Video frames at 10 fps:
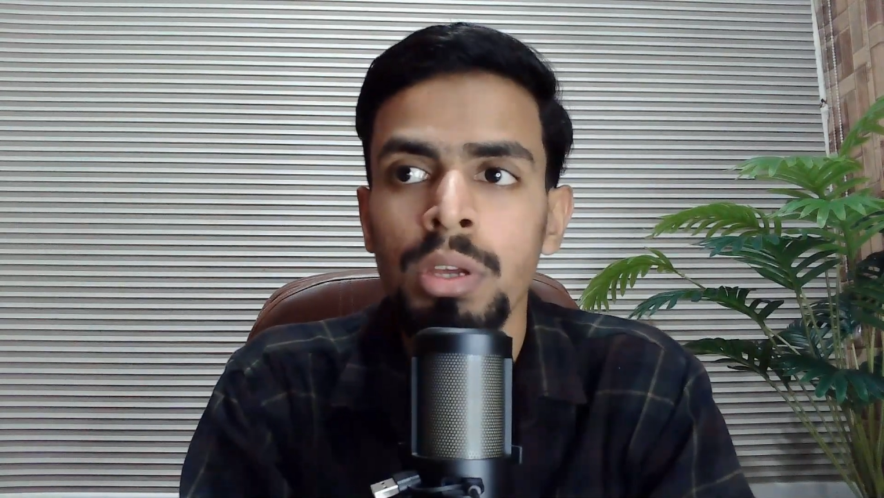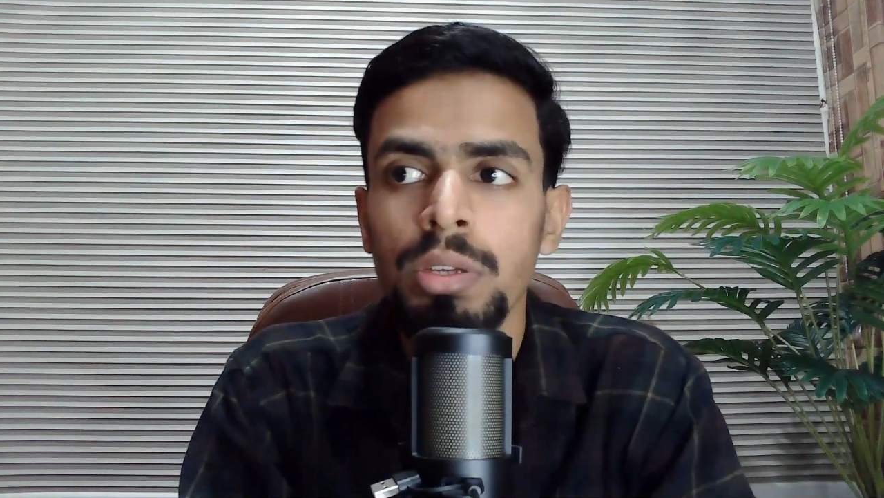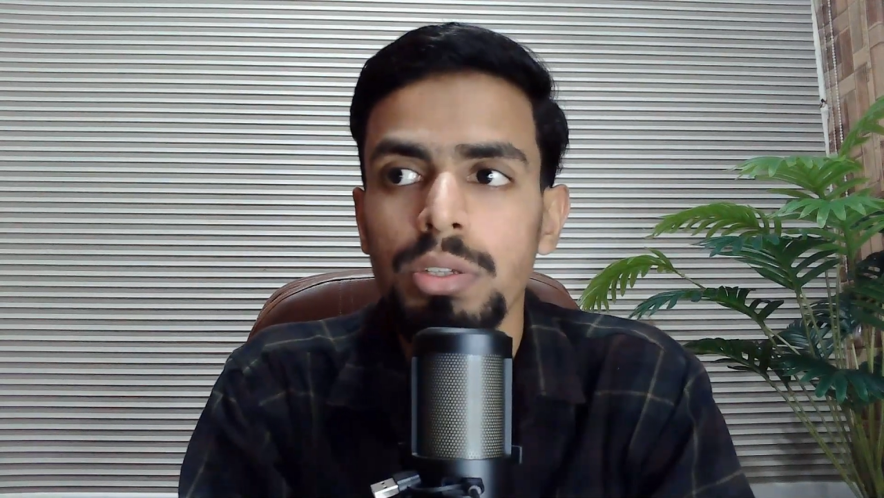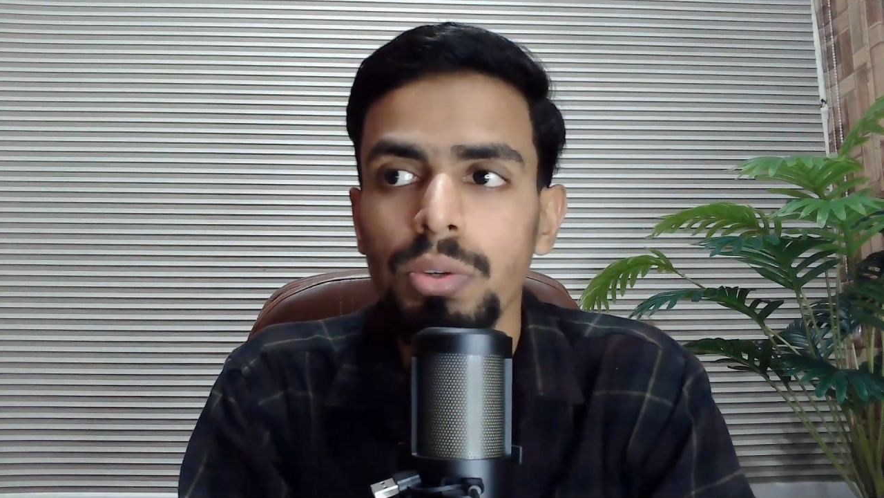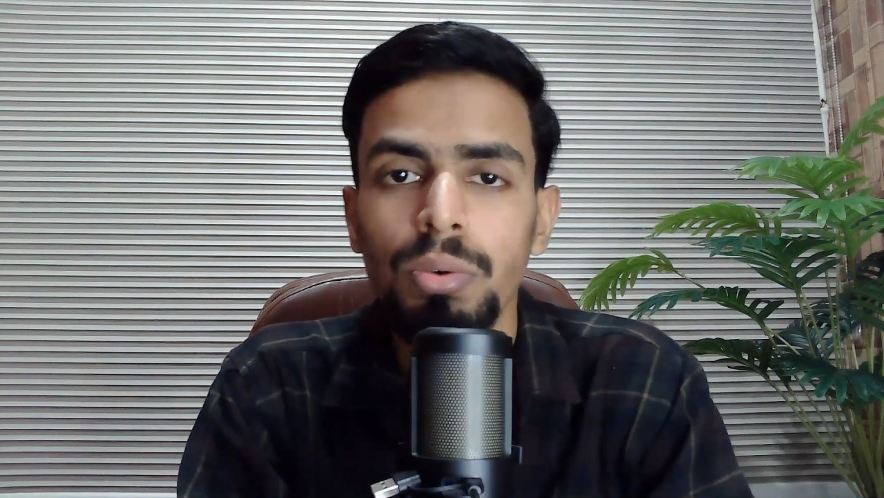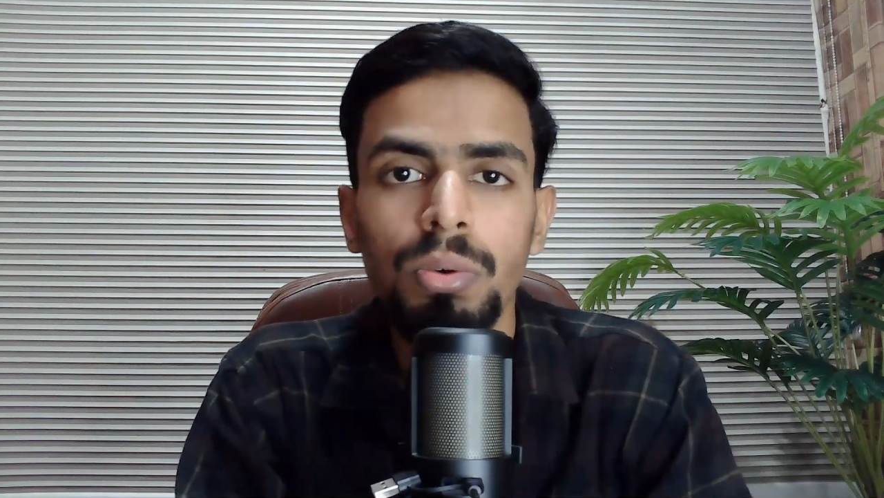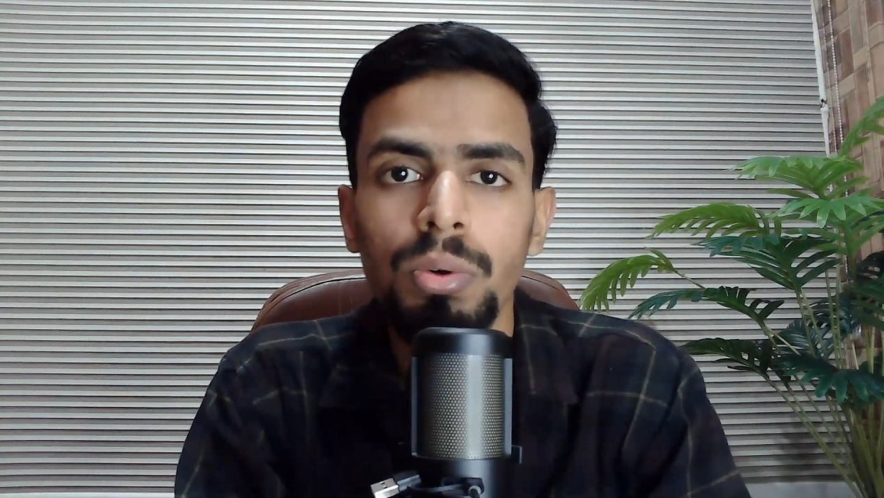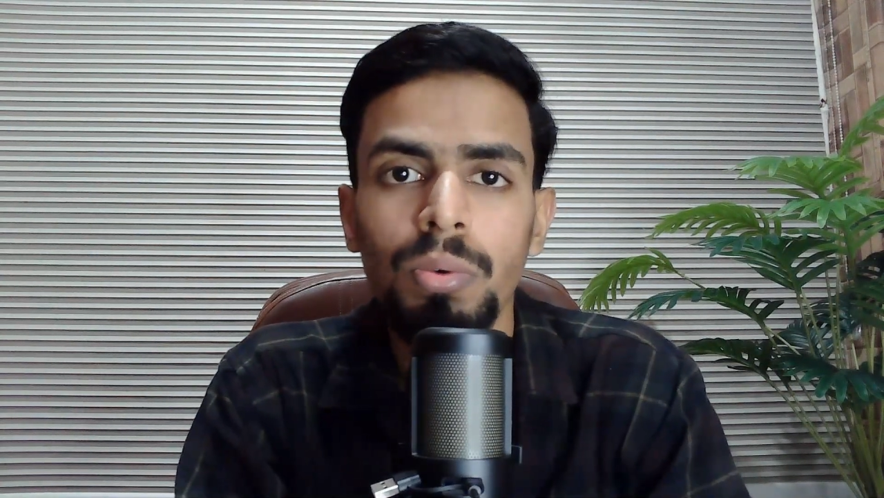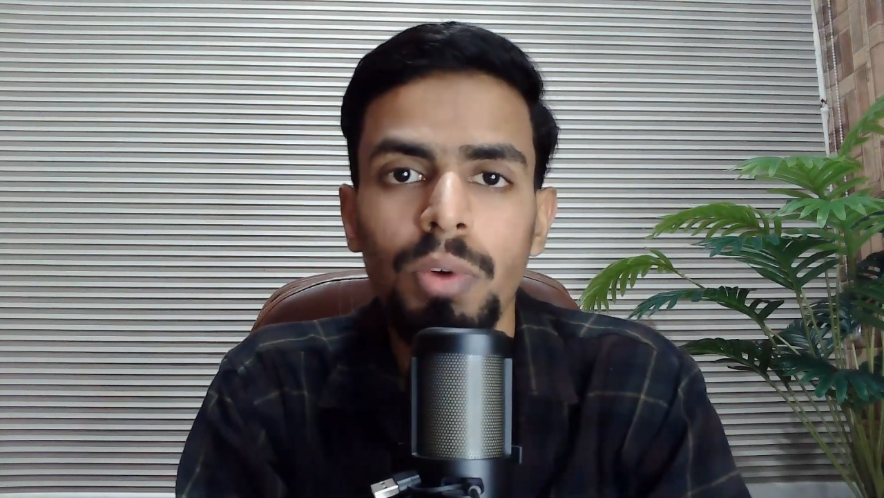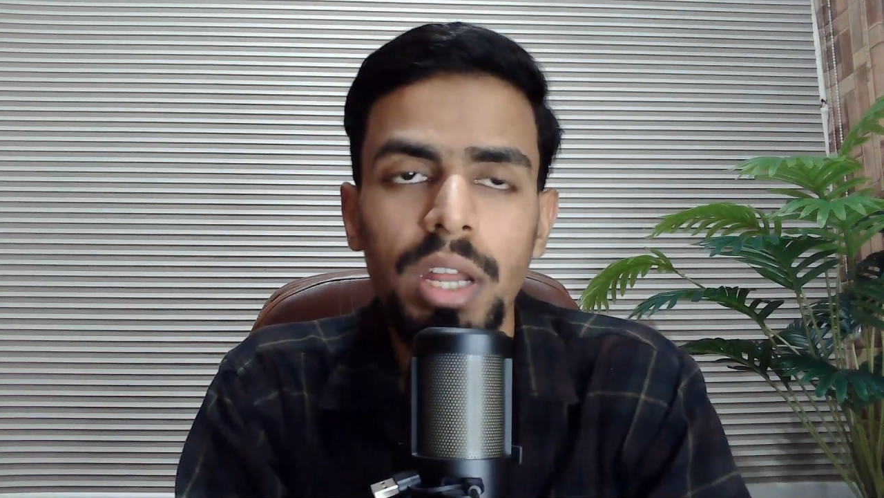
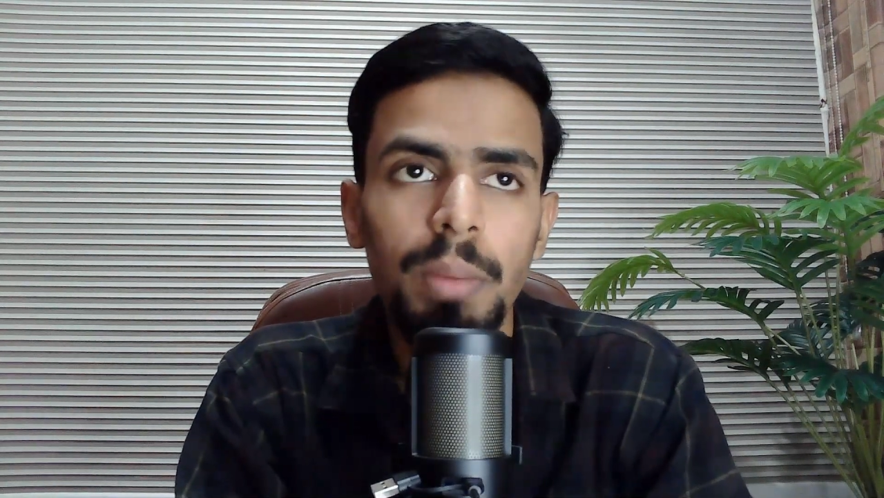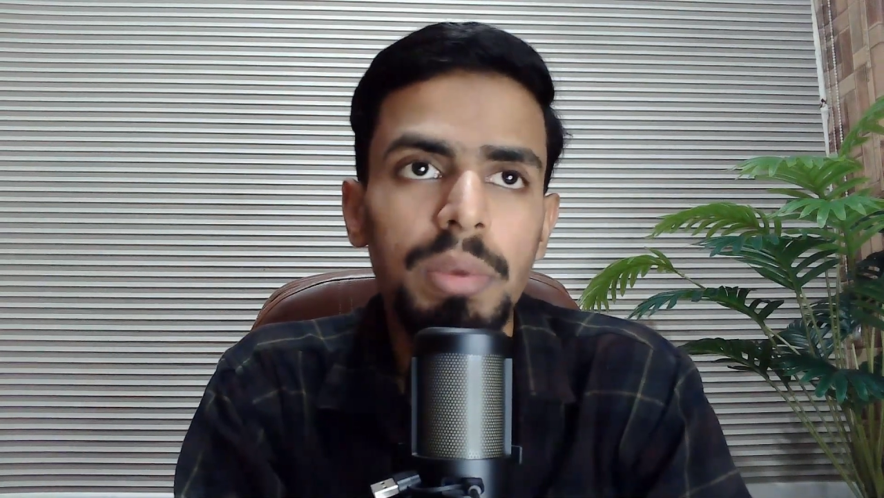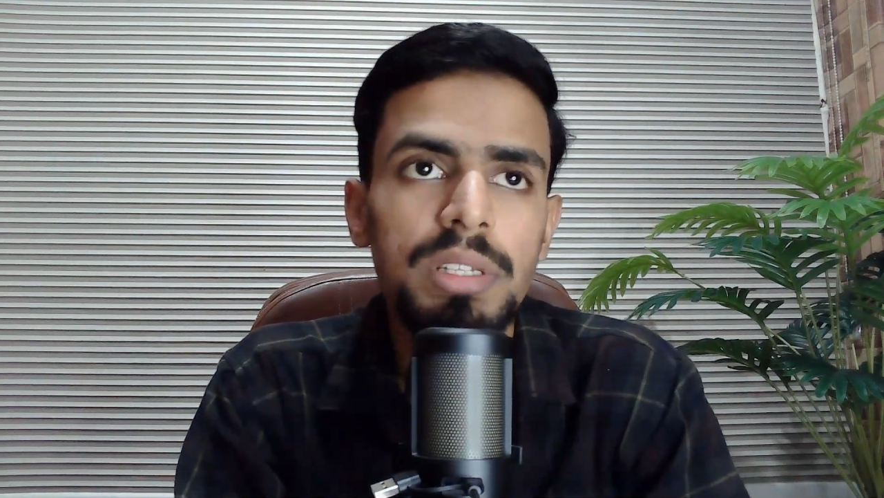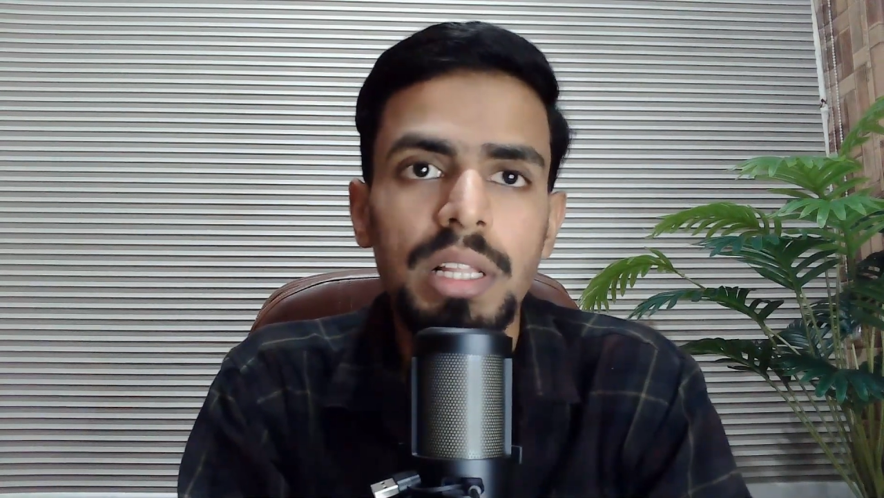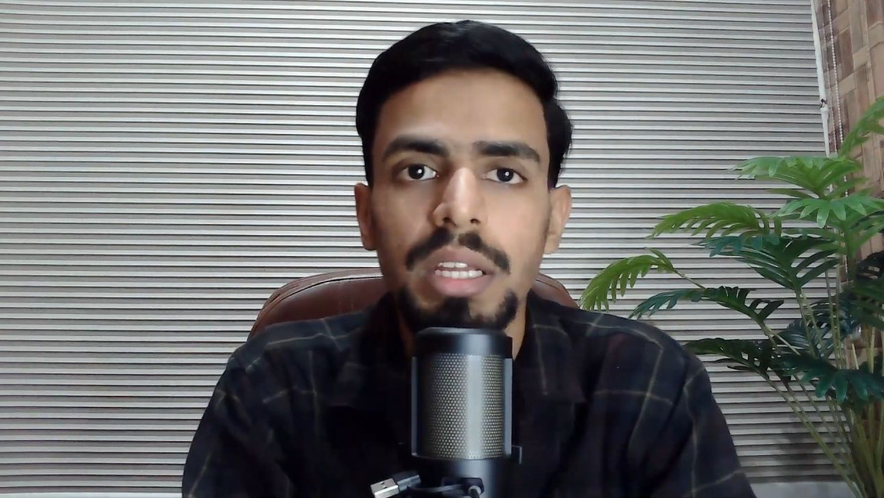So what happens,